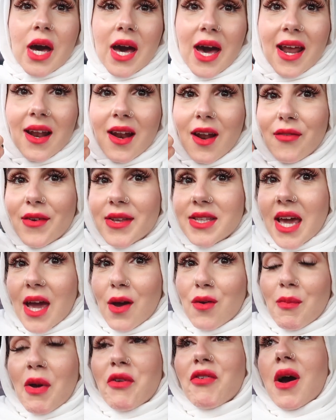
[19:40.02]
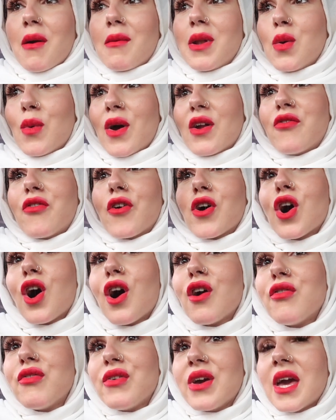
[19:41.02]
I had a lovely day with my family. We went for
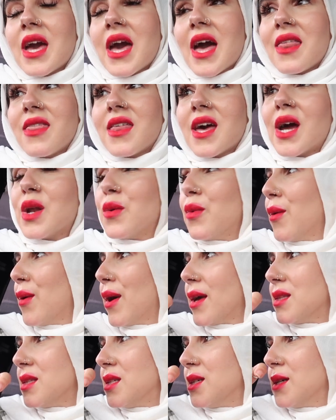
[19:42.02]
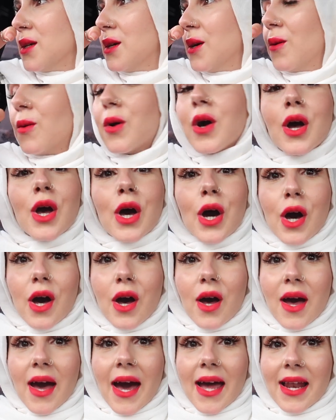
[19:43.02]
coffee and then we went to,
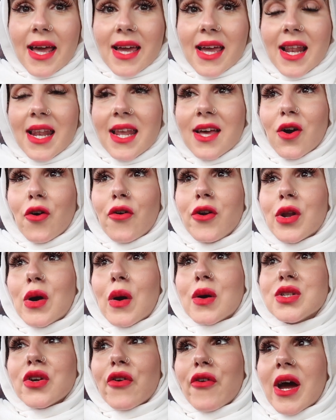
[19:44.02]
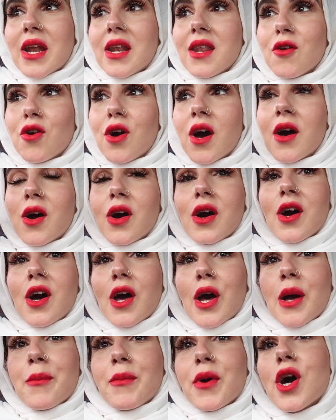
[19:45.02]
had like a little nosy around
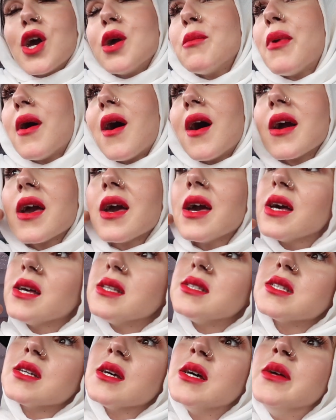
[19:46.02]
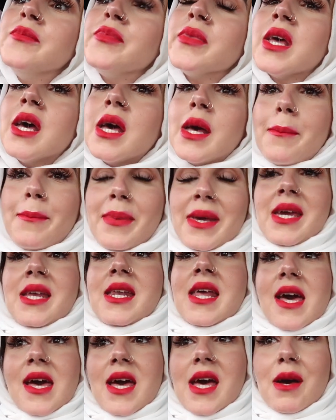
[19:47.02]
um, Home Bargains,
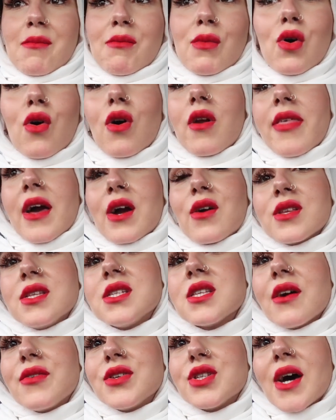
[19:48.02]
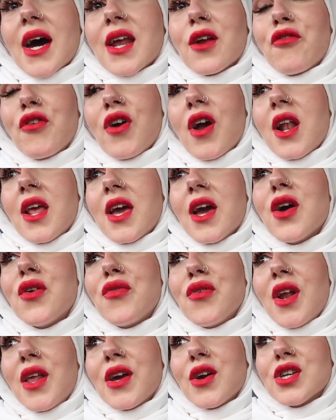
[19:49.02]
B&M, all of that good stuff. So I had a really, a
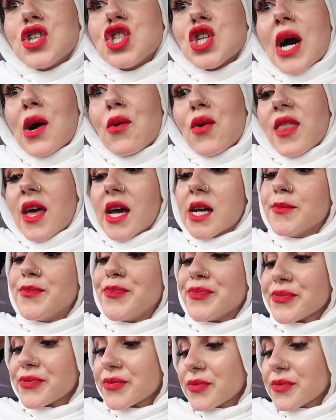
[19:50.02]
really good chat with them.